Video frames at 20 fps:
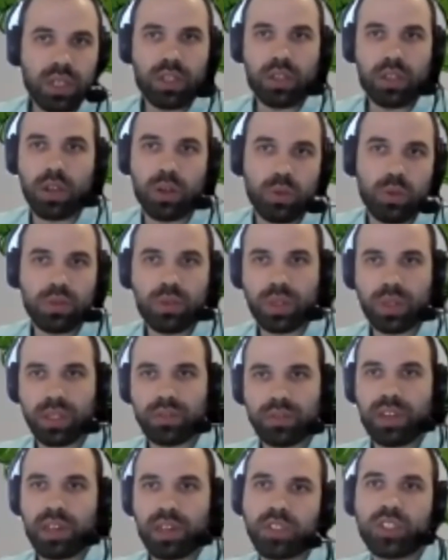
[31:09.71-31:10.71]
you can
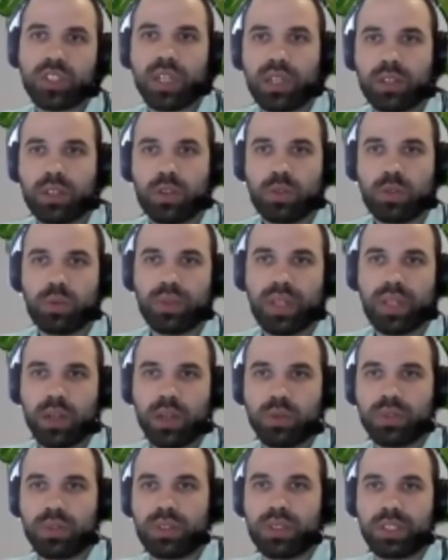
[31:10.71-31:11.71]
craft a shellcode
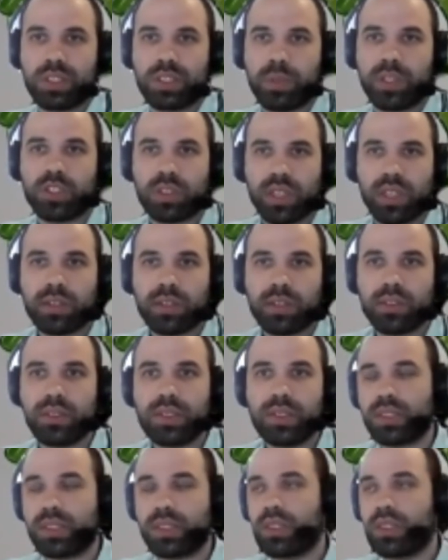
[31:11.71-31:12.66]
without special characters